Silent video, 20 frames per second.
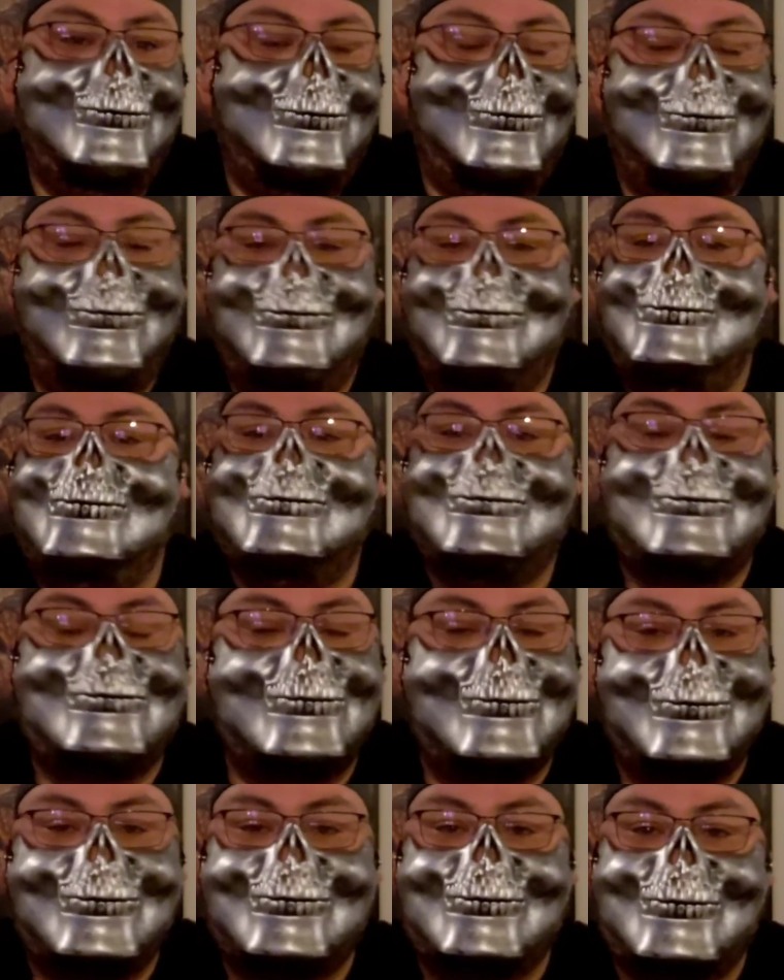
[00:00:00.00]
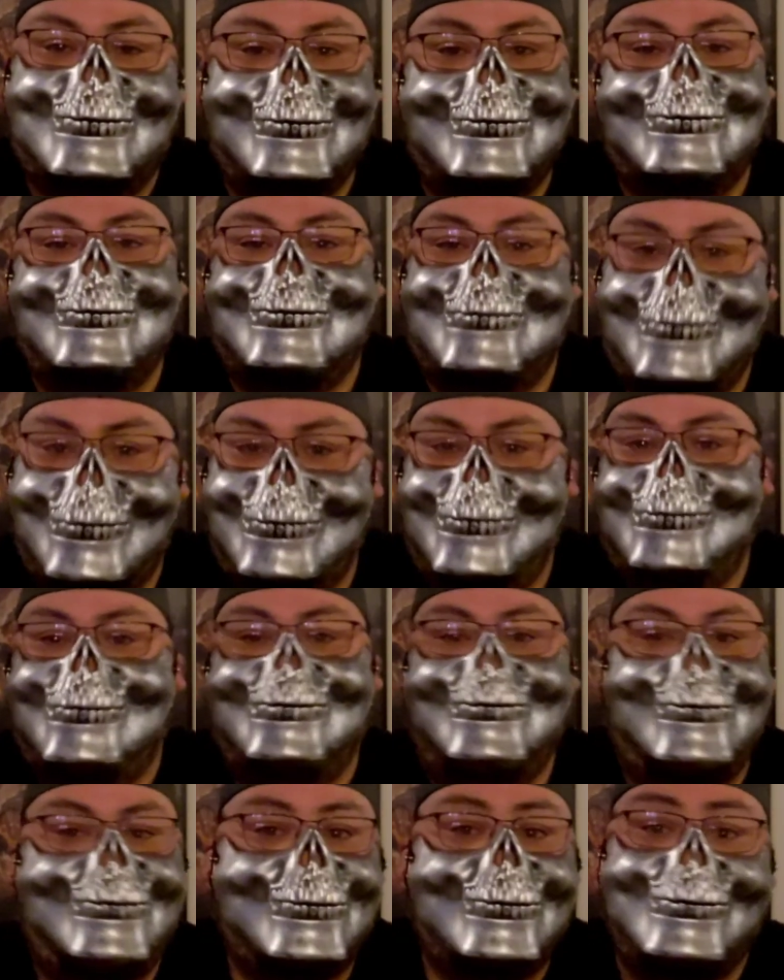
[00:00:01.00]
Horror with Sturdy
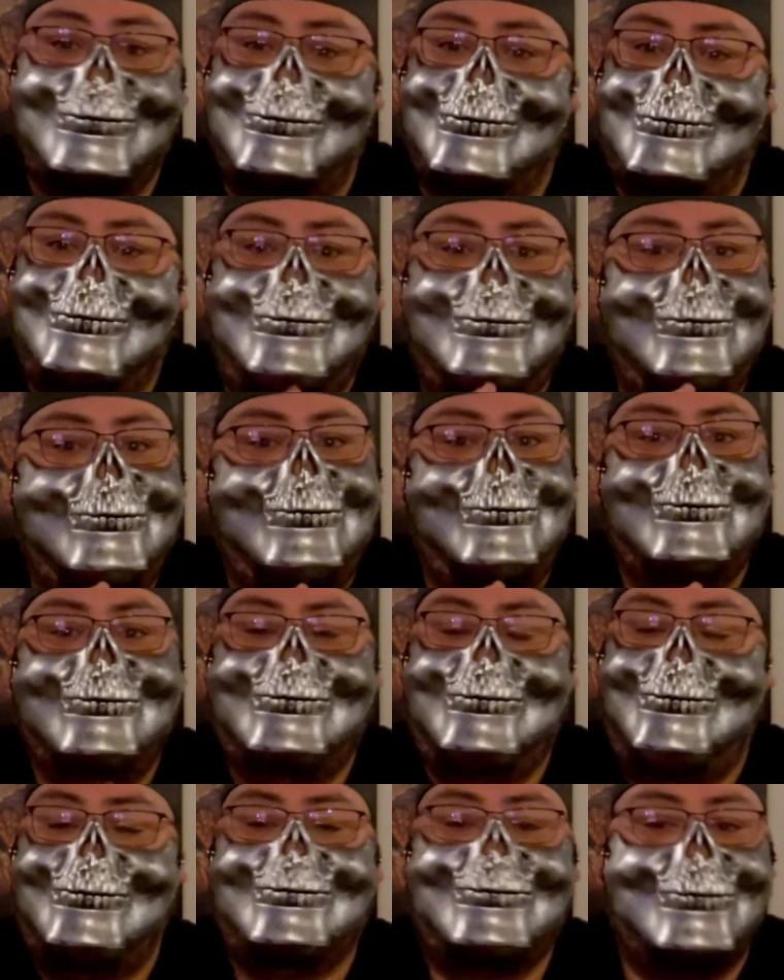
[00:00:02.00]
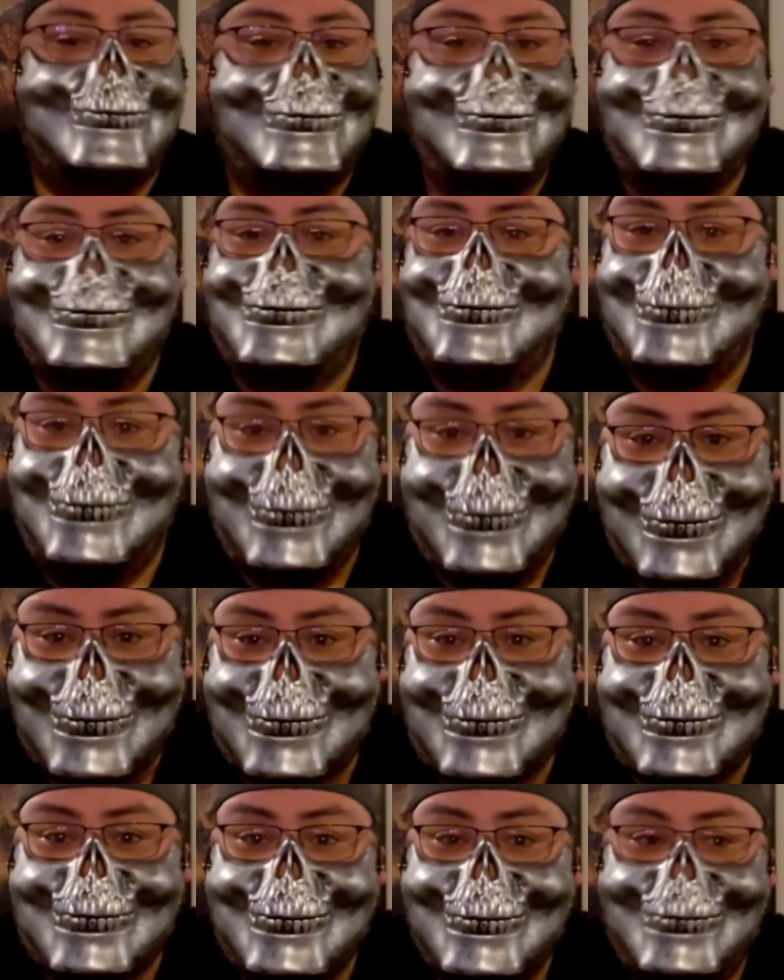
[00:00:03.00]
created called Popcorn and
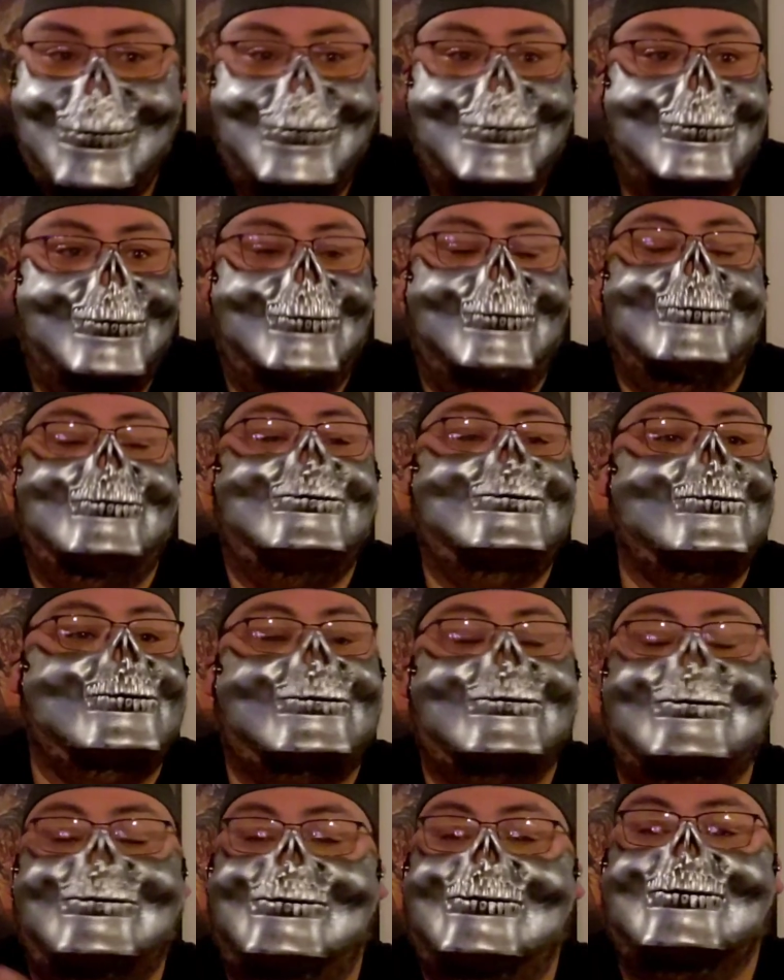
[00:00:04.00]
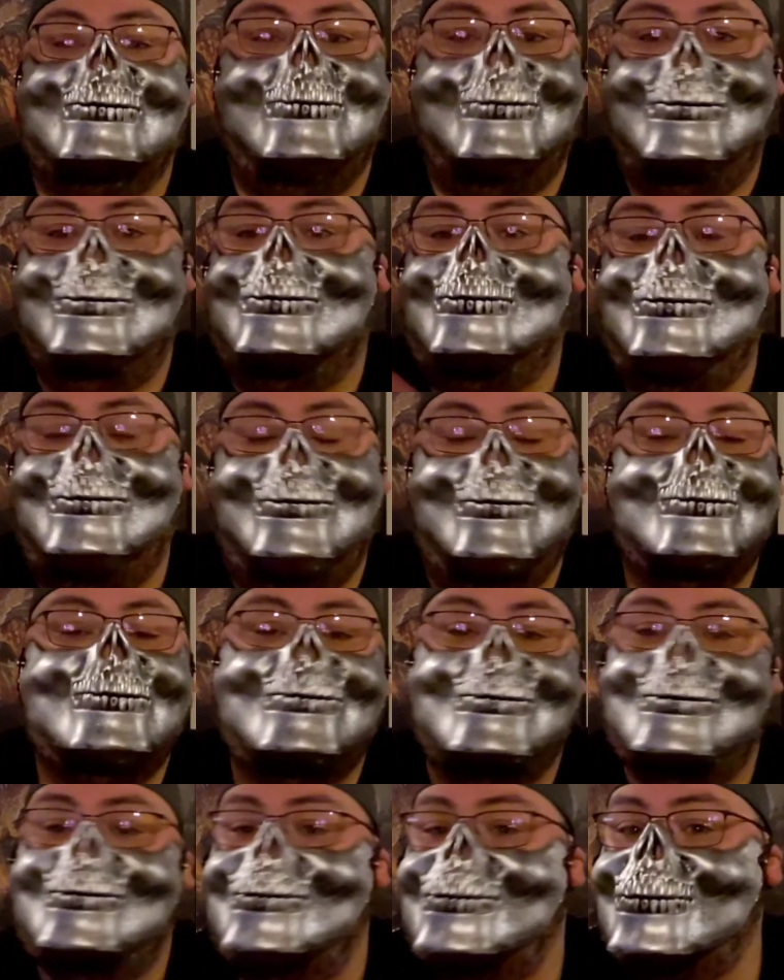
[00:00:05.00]
Pints, where they discuss all kinds
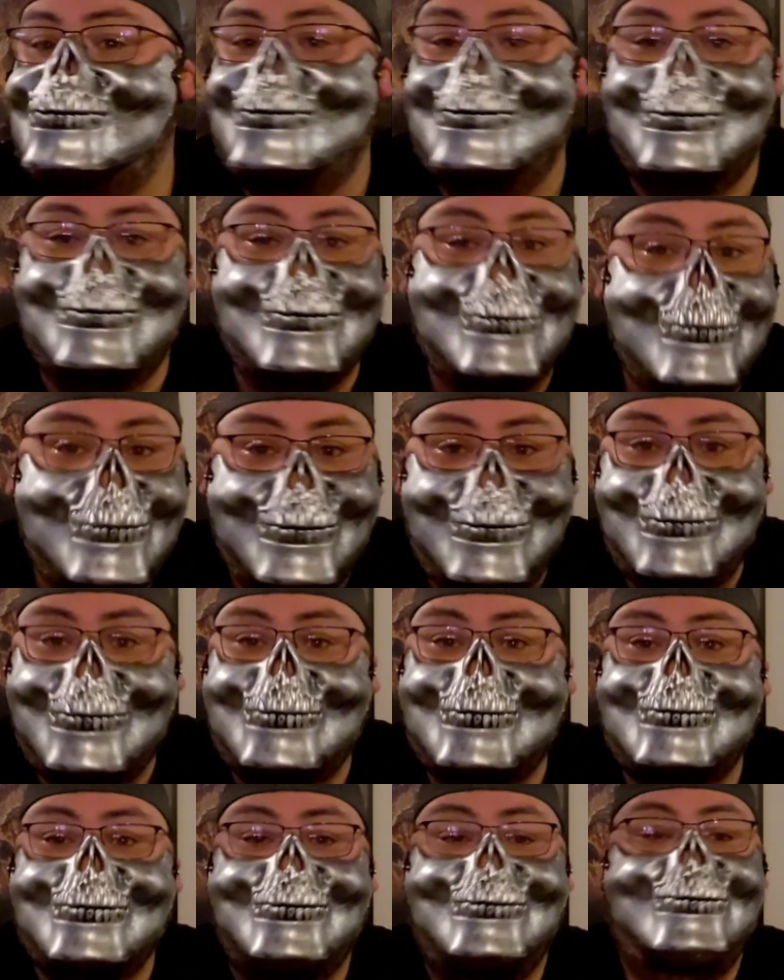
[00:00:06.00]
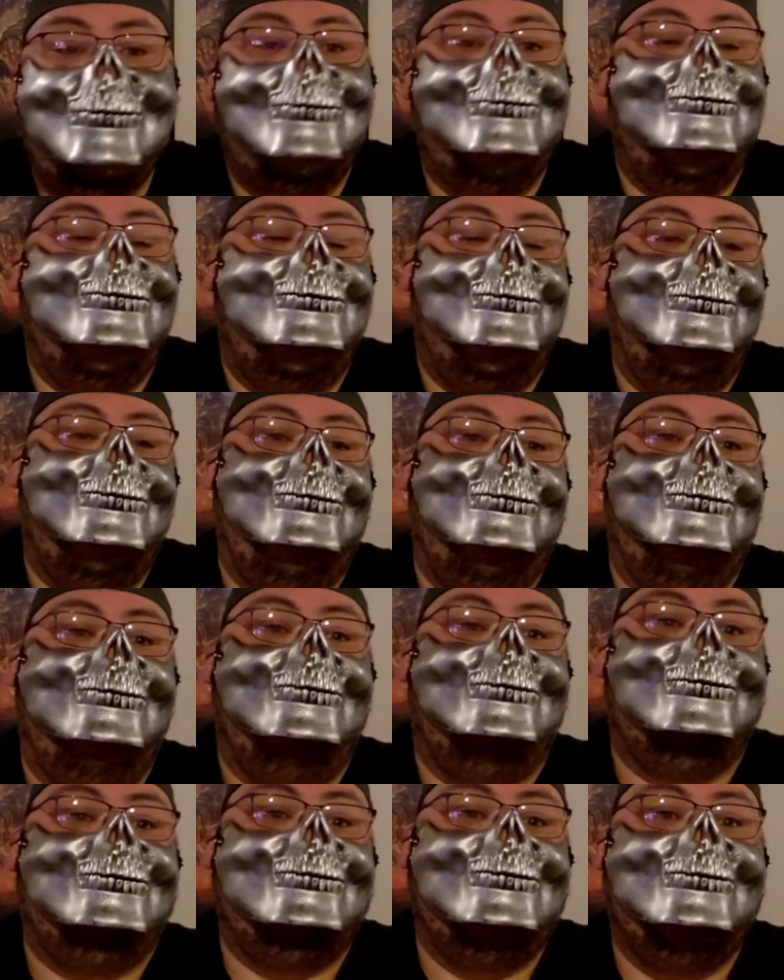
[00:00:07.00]
of different movies.
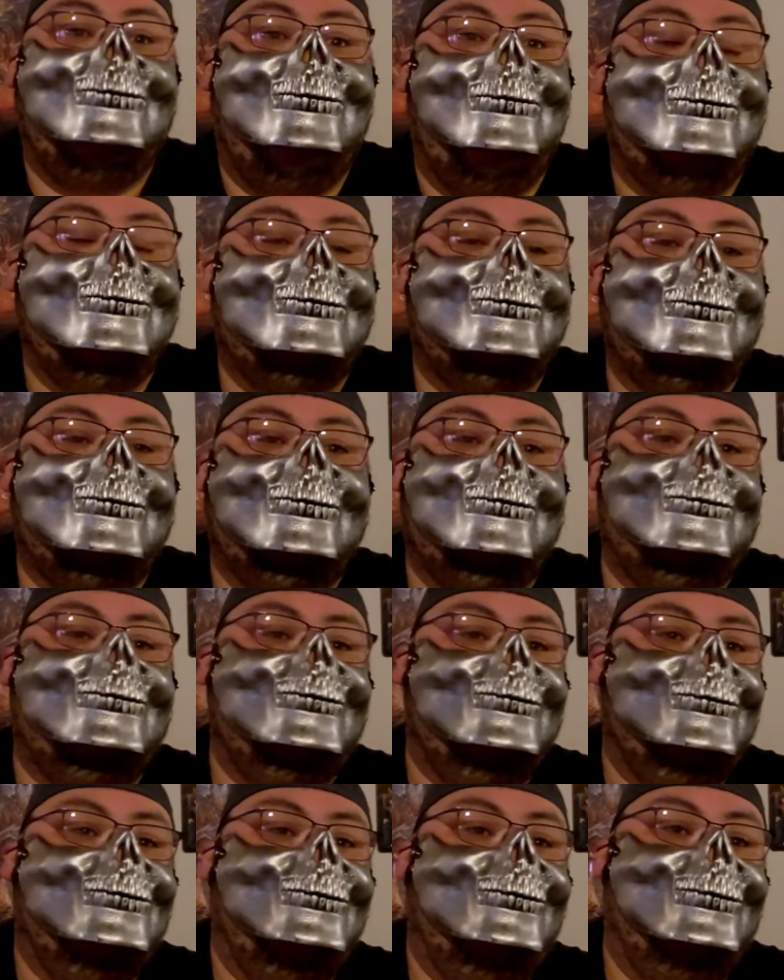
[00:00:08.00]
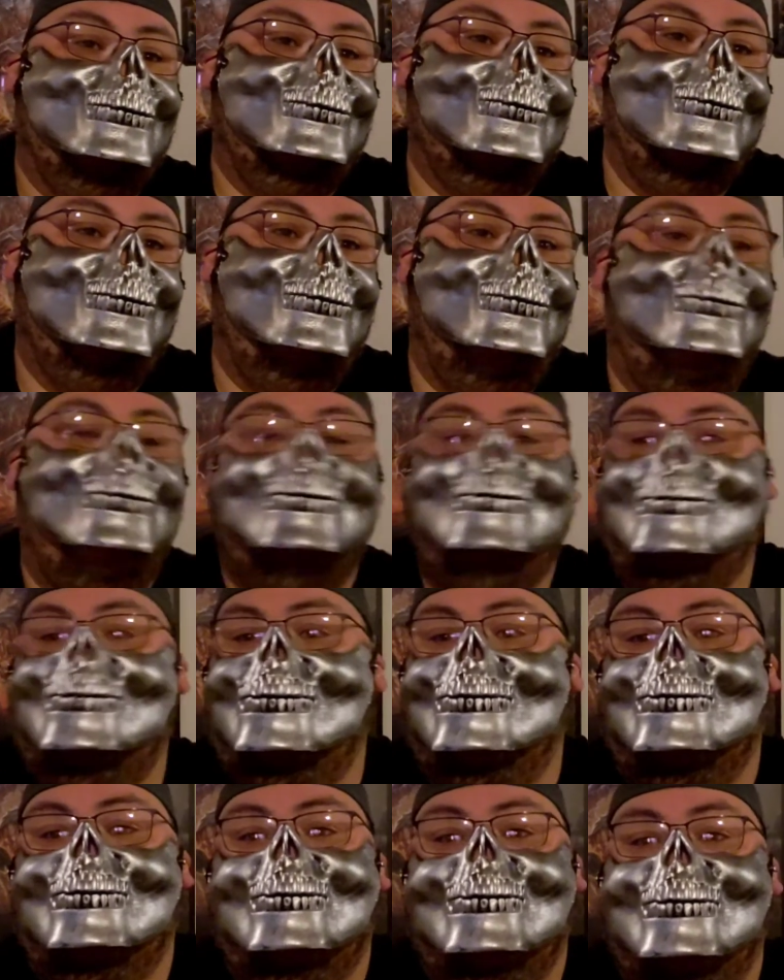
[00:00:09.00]
They got,
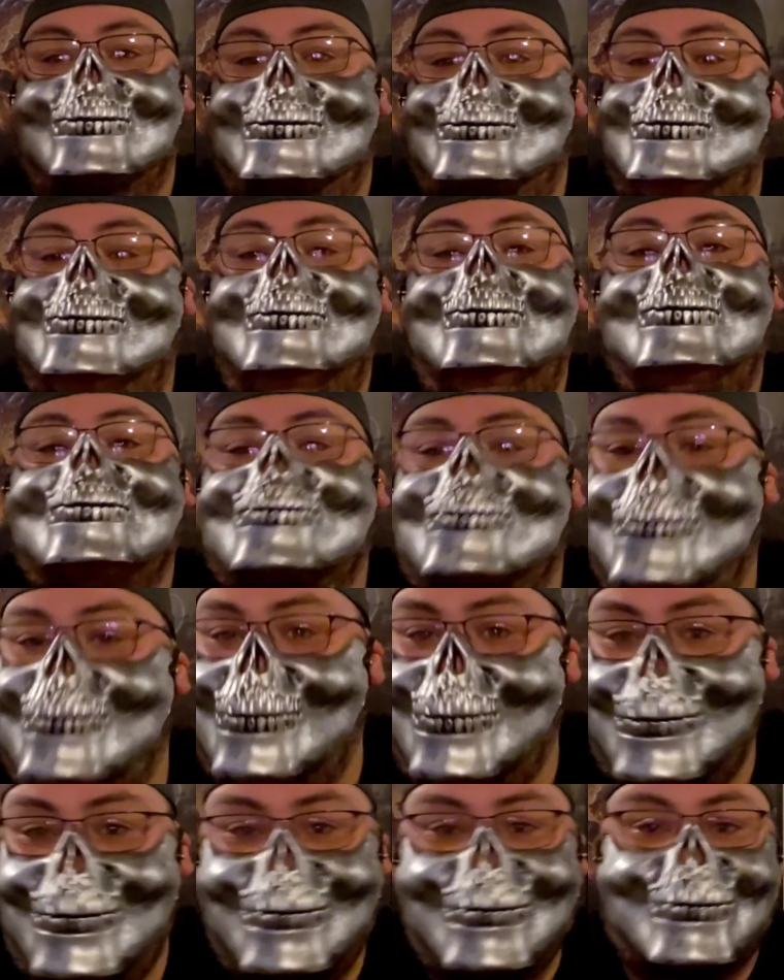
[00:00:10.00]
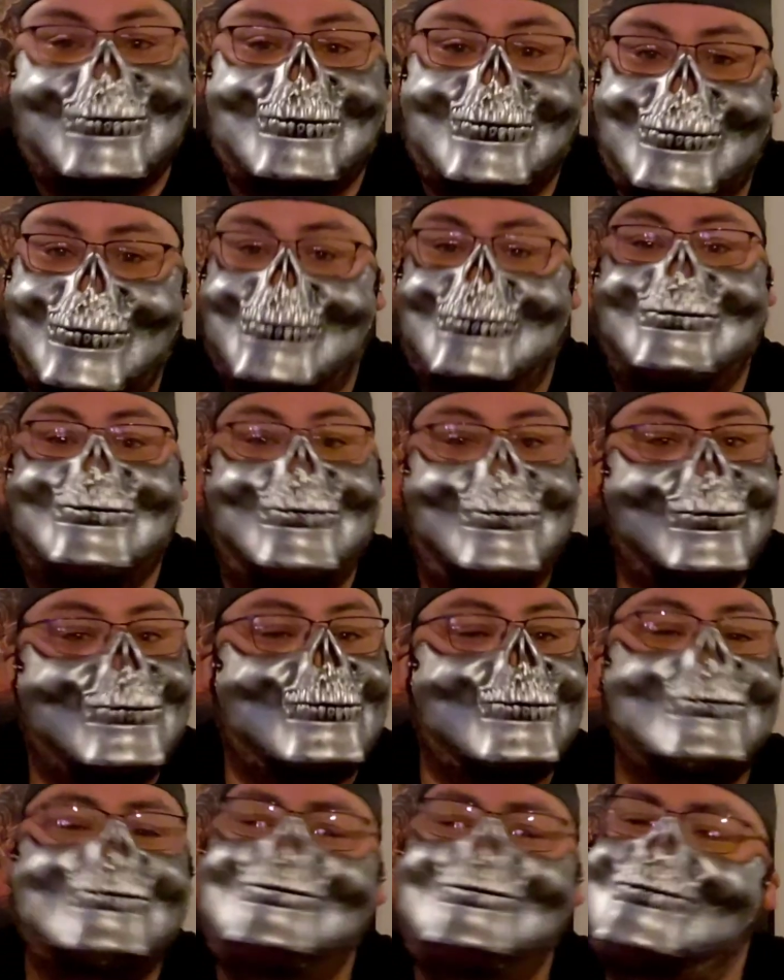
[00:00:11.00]
other podcasts and stuff like that.
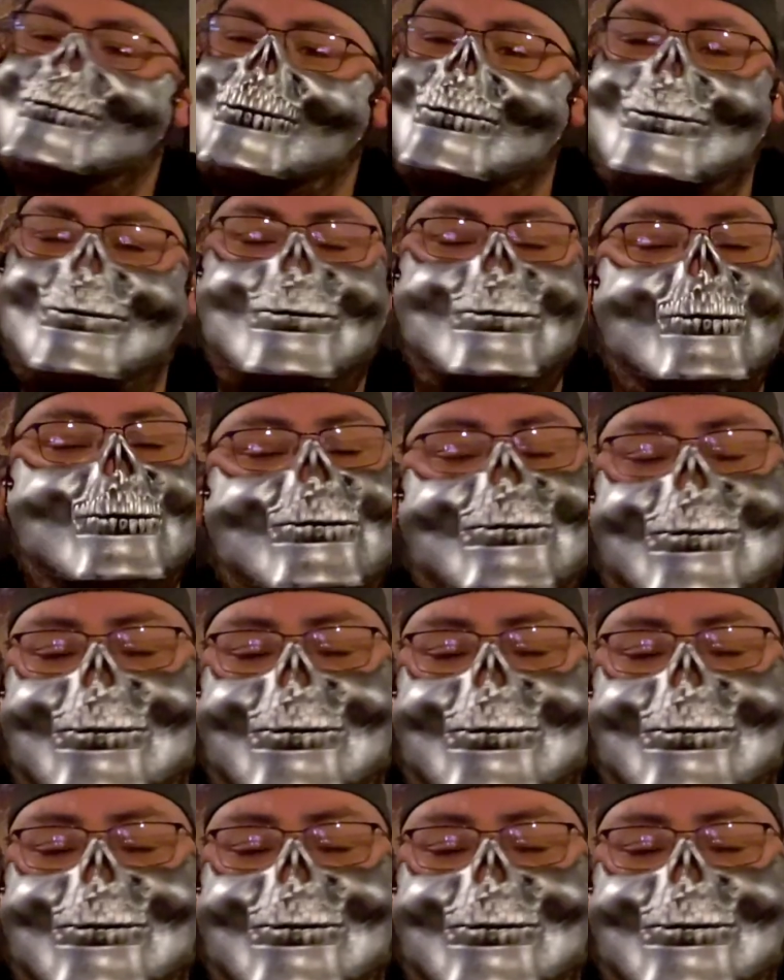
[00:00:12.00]
So definitely run on over